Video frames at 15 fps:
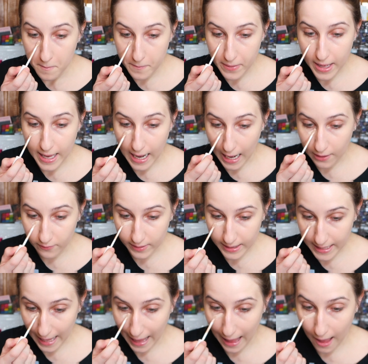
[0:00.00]
but I
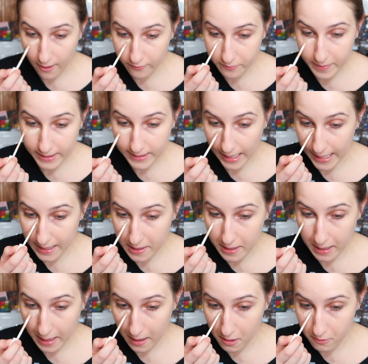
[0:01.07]
really have been
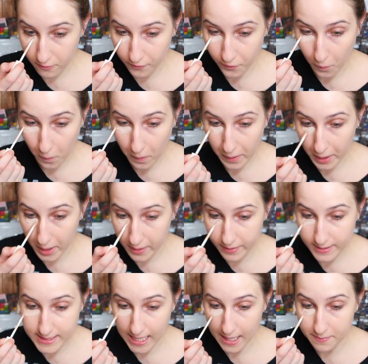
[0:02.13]
liking it for
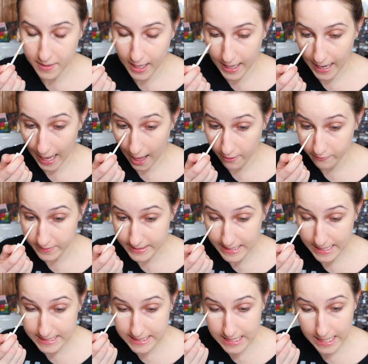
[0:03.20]
the time that I have been
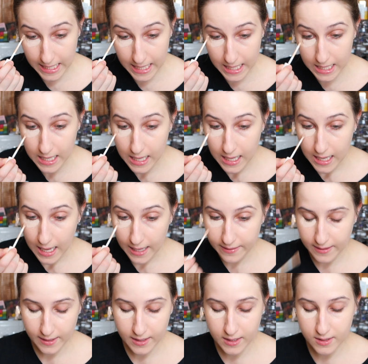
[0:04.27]
testing it. I
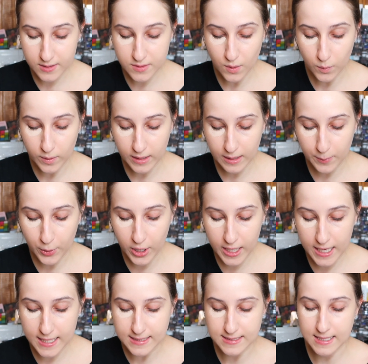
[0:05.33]
think it is really
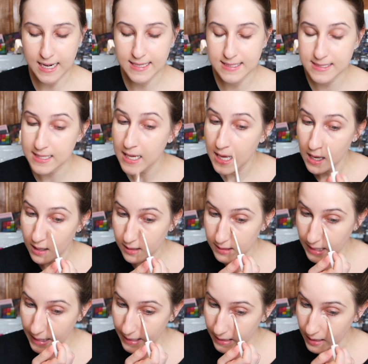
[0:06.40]
pretty. It's a nice
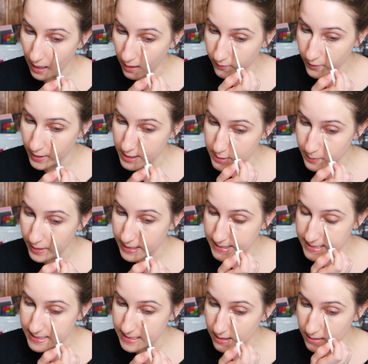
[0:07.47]
light coverage, but
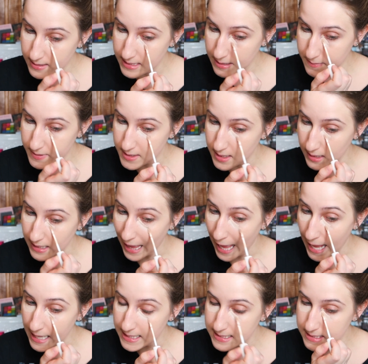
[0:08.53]
it still seems to
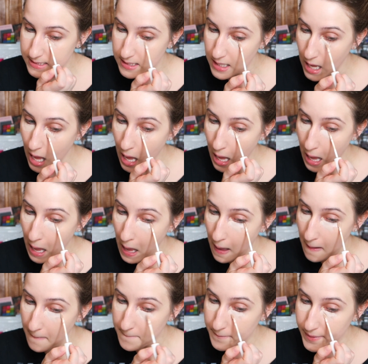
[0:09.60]
last.
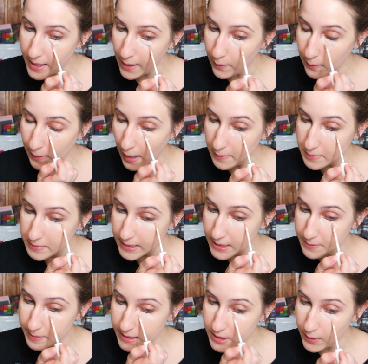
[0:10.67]
But I will
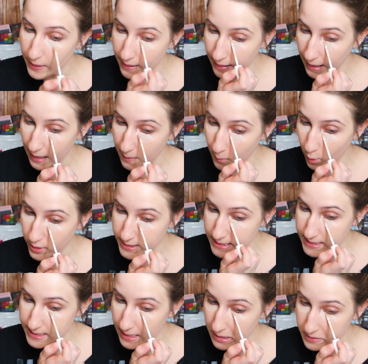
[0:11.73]
probably be doing a more
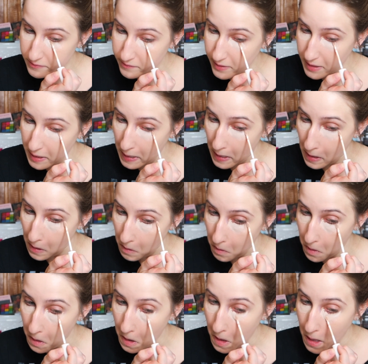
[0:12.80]
detailed
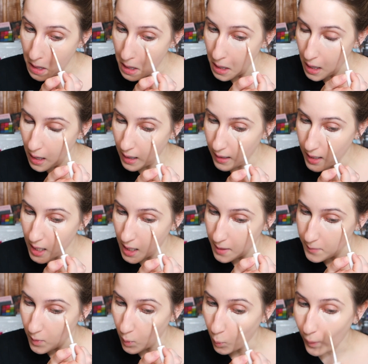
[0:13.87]
video
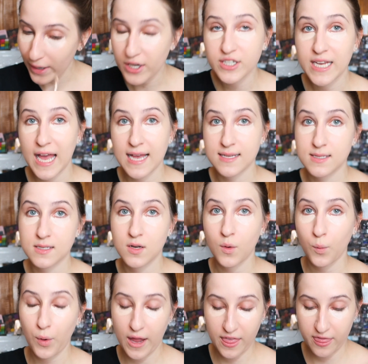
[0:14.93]
wear test
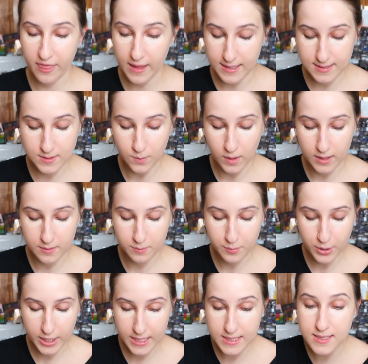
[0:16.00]
with this one
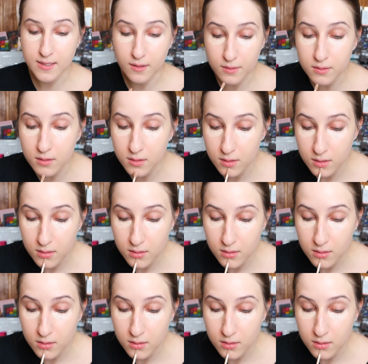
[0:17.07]
pretty soon.